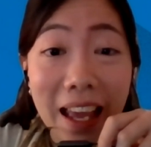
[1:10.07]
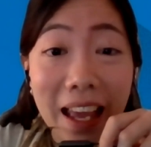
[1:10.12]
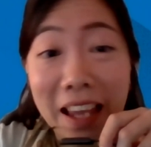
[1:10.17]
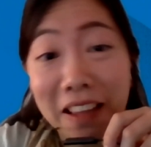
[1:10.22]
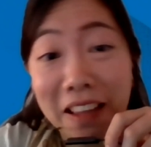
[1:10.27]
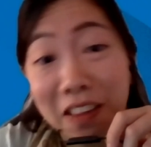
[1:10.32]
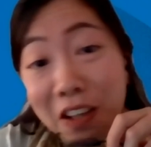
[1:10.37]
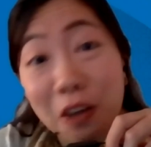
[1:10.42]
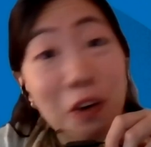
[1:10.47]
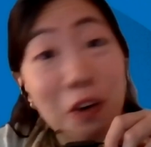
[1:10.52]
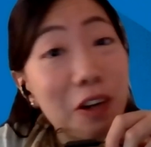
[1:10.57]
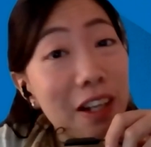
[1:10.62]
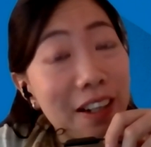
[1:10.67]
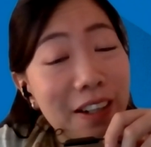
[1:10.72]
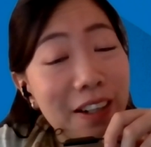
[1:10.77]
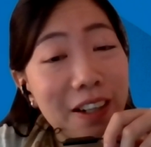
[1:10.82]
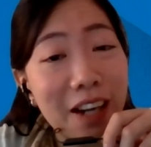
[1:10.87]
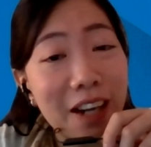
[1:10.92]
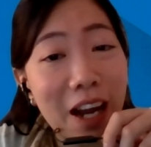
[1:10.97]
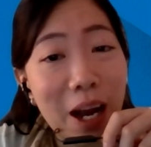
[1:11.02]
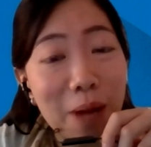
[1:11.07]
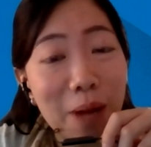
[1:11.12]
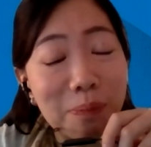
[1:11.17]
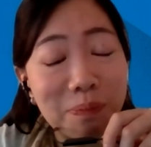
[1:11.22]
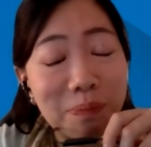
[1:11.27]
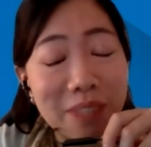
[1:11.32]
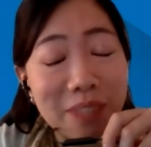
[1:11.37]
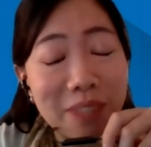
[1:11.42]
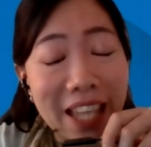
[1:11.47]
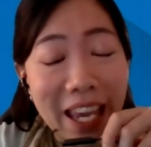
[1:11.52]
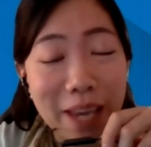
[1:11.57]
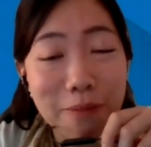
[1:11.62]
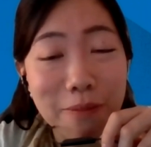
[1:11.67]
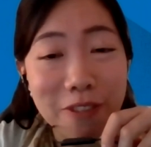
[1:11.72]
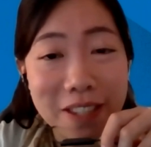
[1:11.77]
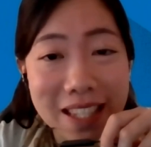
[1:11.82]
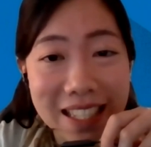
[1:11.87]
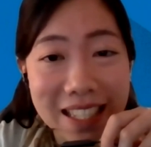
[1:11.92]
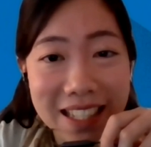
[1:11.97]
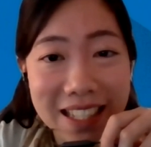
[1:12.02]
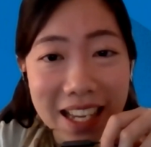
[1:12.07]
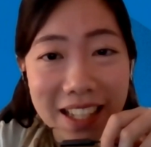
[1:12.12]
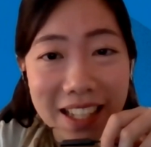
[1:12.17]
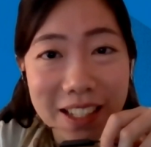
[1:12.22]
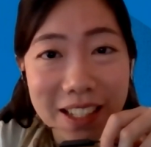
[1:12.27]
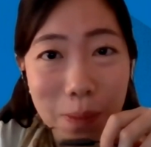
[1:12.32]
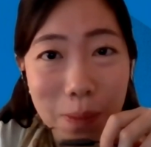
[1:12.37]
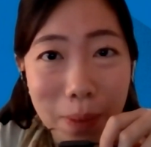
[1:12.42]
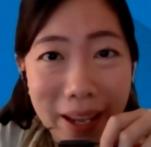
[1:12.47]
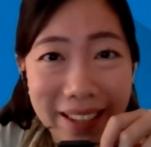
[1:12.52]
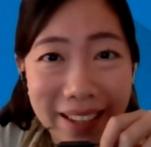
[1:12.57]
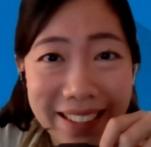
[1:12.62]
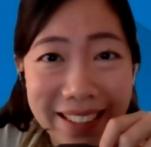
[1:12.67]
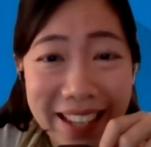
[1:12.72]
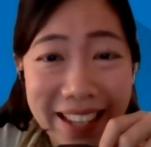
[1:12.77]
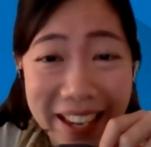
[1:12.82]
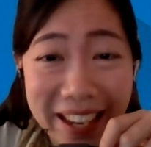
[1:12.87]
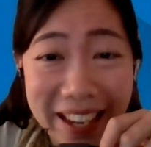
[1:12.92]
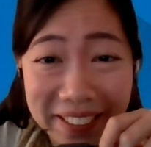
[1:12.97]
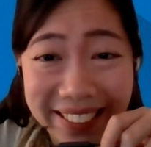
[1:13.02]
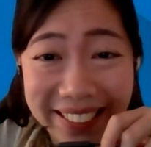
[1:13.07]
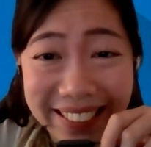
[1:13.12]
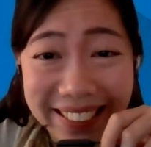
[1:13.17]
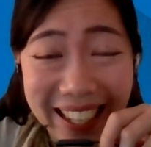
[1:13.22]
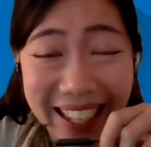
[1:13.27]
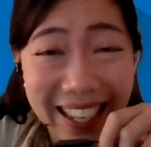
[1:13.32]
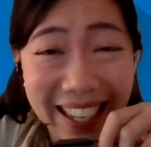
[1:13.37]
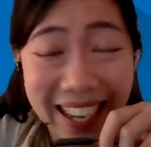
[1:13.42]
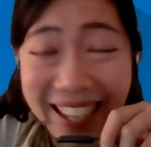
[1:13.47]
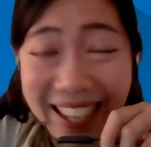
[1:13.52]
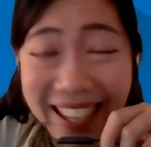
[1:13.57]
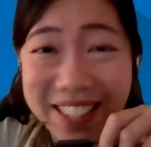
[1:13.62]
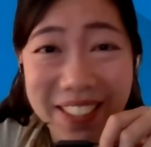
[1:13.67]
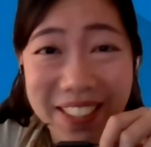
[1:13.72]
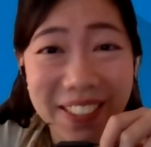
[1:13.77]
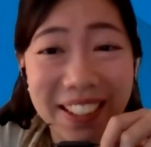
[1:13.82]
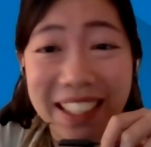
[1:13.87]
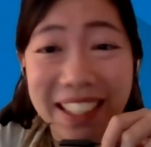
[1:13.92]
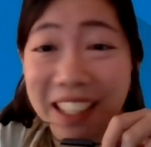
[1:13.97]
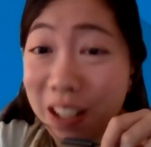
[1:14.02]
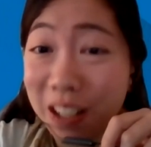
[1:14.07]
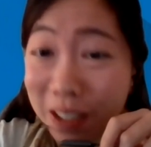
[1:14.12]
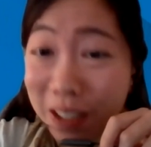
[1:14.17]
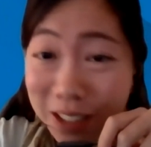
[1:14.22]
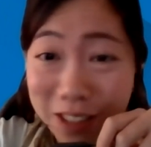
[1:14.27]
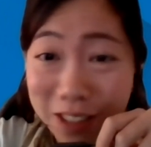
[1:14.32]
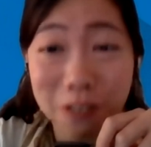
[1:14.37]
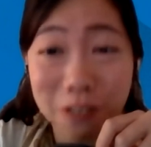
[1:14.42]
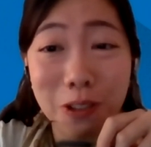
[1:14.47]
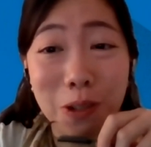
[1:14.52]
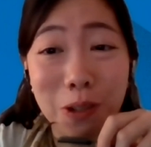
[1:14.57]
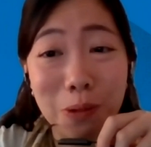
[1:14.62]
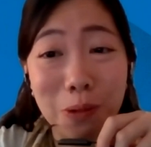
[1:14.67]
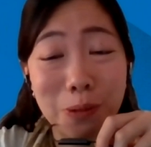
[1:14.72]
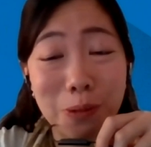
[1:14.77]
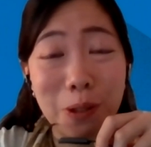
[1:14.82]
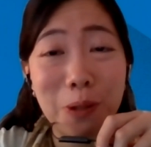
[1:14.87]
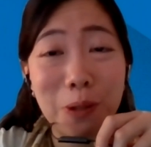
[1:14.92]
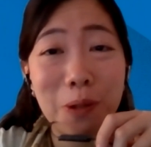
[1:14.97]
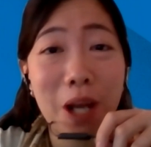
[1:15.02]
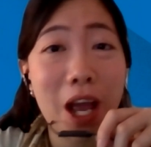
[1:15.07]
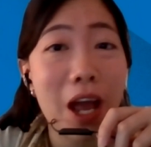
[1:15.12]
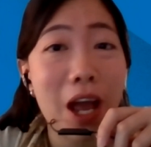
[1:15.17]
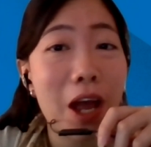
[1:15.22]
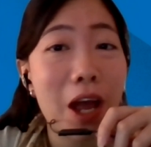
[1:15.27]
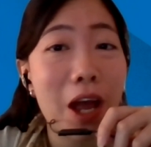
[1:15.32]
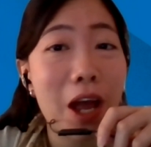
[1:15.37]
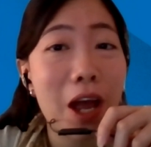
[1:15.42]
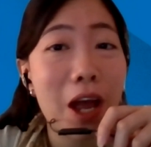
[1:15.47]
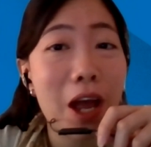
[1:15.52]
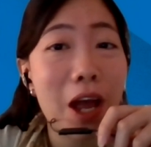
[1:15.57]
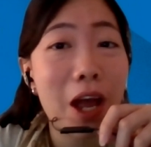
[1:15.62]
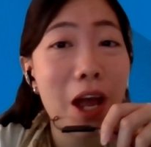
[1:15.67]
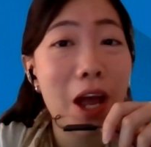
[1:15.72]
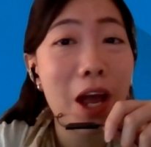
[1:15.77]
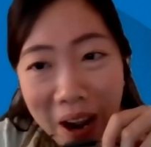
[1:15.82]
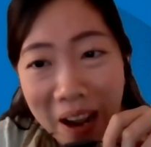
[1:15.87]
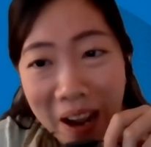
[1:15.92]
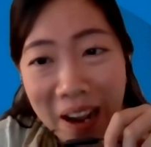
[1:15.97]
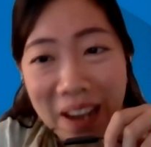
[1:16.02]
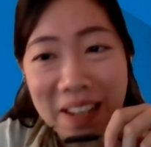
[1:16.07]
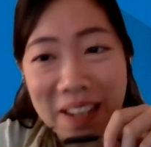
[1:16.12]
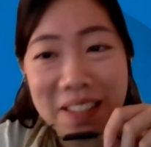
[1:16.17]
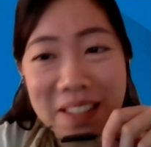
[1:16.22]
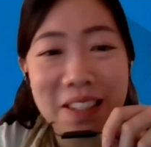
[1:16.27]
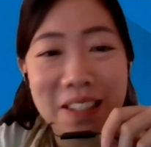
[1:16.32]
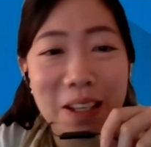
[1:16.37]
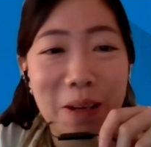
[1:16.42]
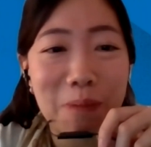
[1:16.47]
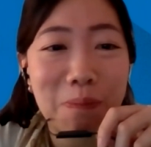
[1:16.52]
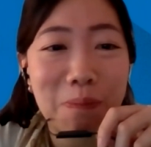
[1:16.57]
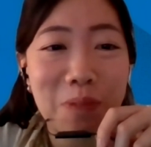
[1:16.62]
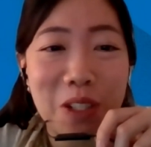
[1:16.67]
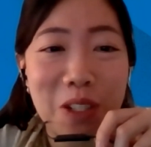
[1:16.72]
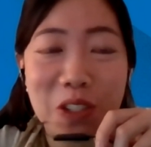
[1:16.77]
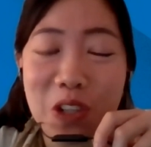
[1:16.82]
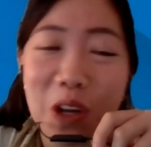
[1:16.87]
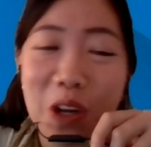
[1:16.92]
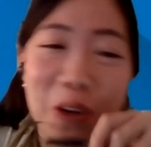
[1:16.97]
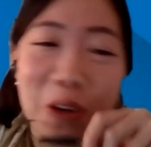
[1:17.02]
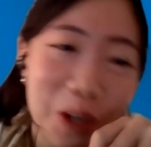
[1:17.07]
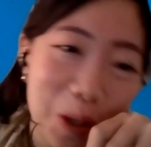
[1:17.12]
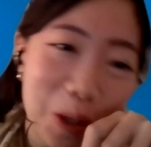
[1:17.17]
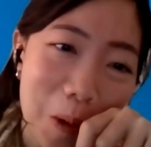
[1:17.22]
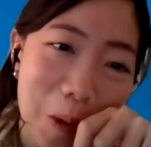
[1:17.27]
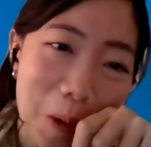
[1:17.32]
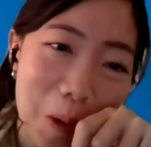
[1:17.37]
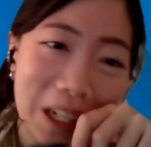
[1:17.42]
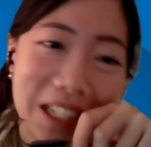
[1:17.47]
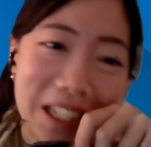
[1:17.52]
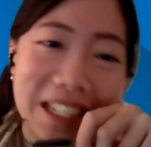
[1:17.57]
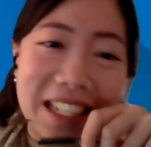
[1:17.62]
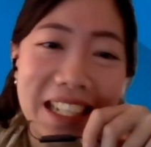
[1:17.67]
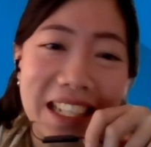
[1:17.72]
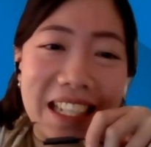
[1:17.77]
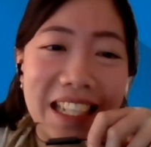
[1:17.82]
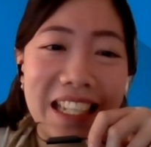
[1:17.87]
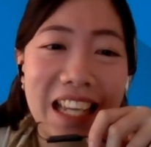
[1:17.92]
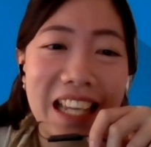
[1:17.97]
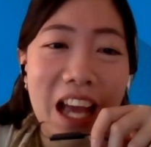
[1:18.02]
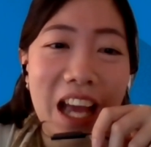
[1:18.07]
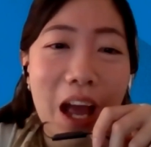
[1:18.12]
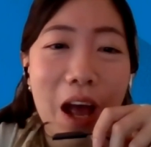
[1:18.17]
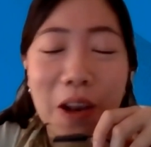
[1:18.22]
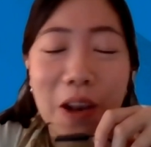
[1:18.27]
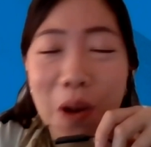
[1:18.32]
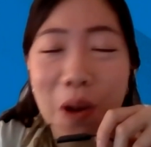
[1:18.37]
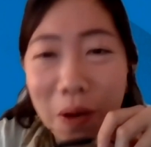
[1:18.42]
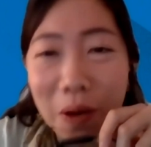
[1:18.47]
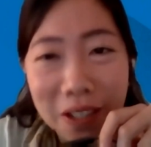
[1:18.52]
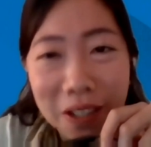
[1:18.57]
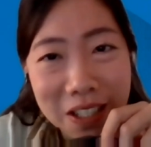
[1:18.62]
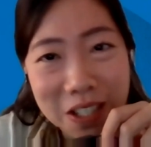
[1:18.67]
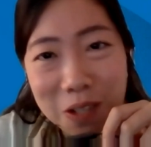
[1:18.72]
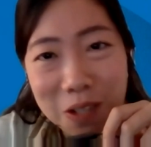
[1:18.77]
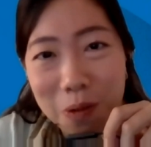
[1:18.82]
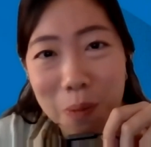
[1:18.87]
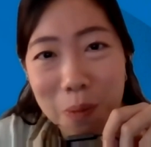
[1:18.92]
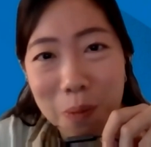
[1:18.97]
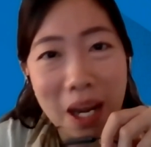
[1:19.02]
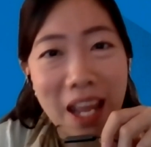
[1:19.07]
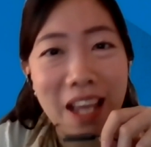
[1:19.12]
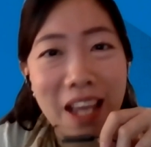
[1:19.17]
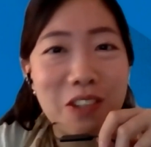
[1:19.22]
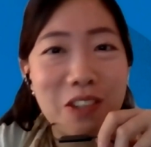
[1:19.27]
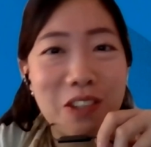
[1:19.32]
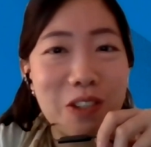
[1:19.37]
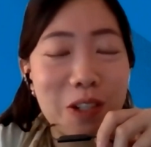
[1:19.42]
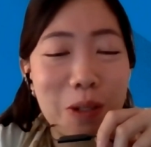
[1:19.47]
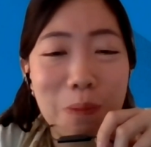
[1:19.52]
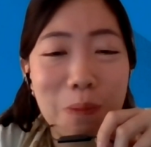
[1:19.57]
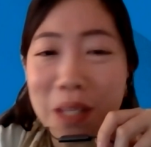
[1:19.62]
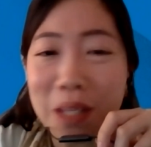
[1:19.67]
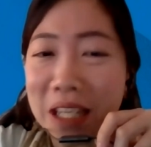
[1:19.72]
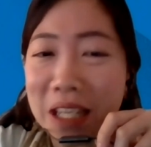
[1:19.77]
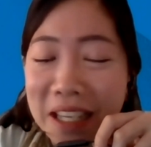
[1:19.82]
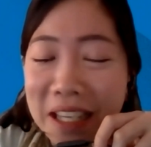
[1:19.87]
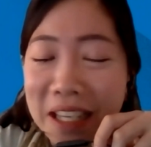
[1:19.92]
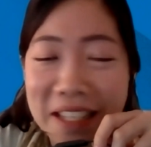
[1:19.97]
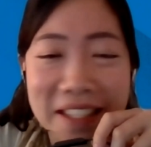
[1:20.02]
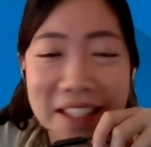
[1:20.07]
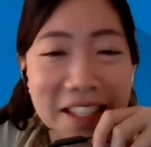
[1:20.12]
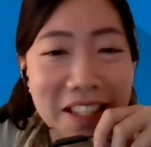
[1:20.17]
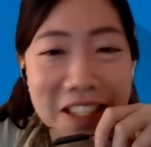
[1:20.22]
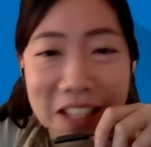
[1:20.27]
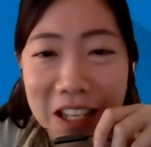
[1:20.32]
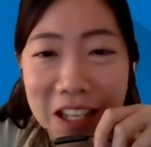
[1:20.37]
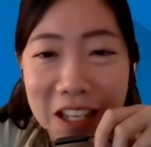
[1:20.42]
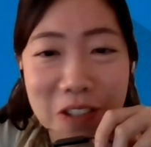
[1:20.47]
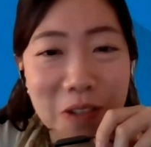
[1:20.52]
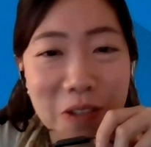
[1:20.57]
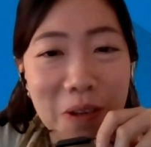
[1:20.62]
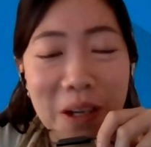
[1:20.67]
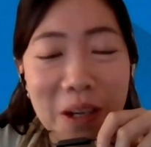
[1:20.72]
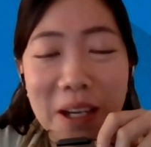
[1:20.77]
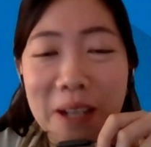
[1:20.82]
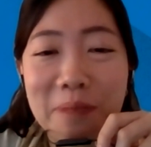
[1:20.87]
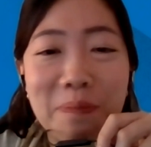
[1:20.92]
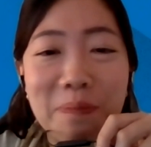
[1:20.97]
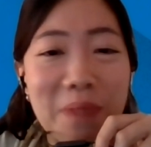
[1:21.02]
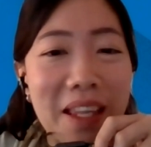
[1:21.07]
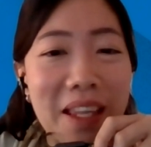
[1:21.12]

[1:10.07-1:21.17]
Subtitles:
In the earlier game facilitated by Karen, I saw a lot of you wrote human rights, gender equality, non-discrimination, peace, etc.